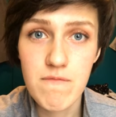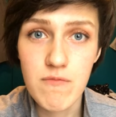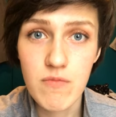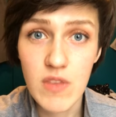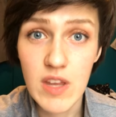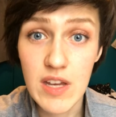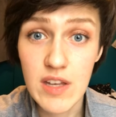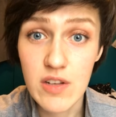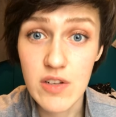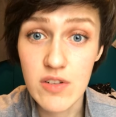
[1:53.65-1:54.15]

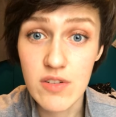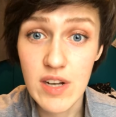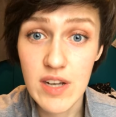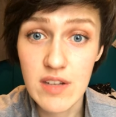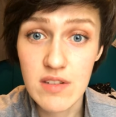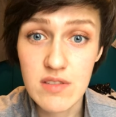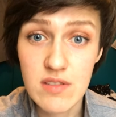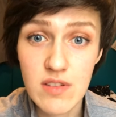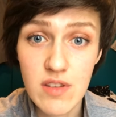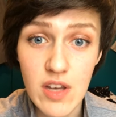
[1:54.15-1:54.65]
let your
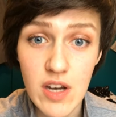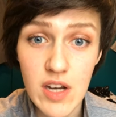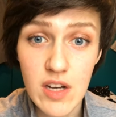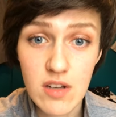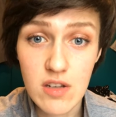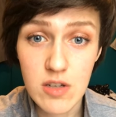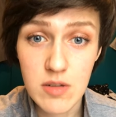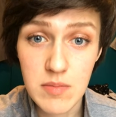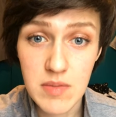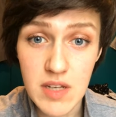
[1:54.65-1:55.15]
next thought
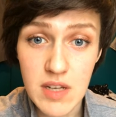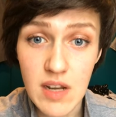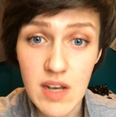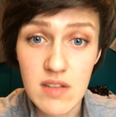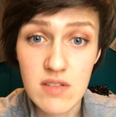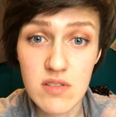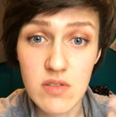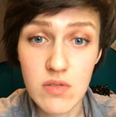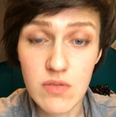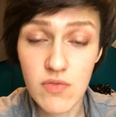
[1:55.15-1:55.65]
come in
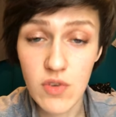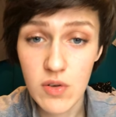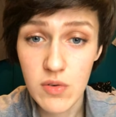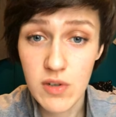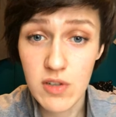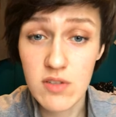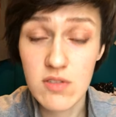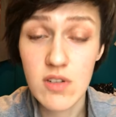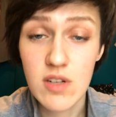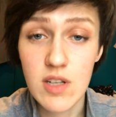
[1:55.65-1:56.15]
as you
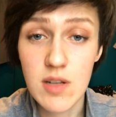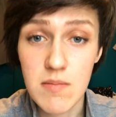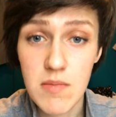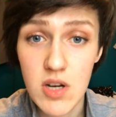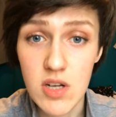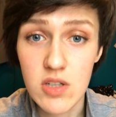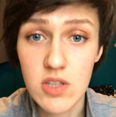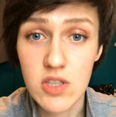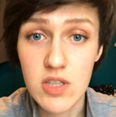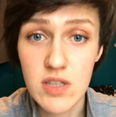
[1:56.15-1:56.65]
focus on the
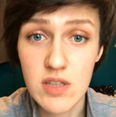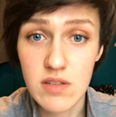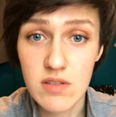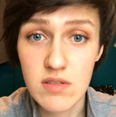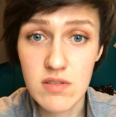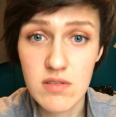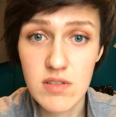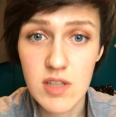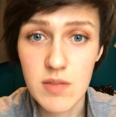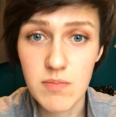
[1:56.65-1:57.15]
mantra. You
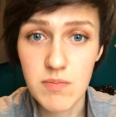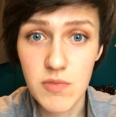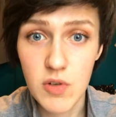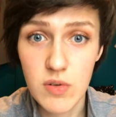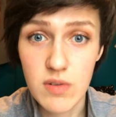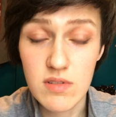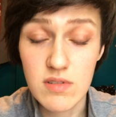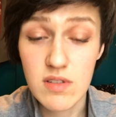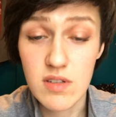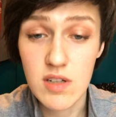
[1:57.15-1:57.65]
just keep
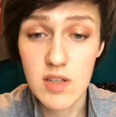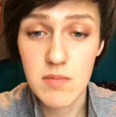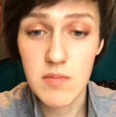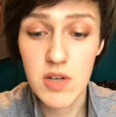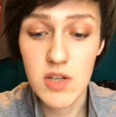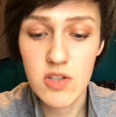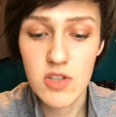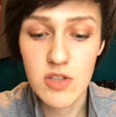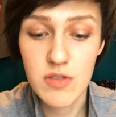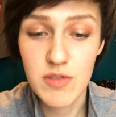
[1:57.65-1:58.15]
focusing on the
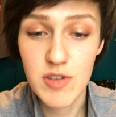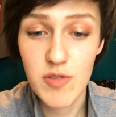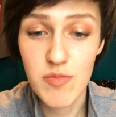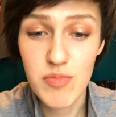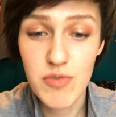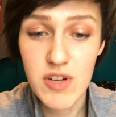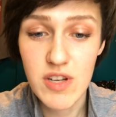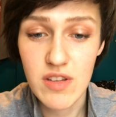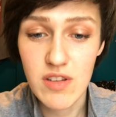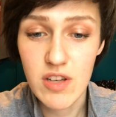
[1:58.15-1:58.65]
mantra when you
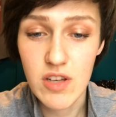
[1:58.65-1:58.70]
breathe.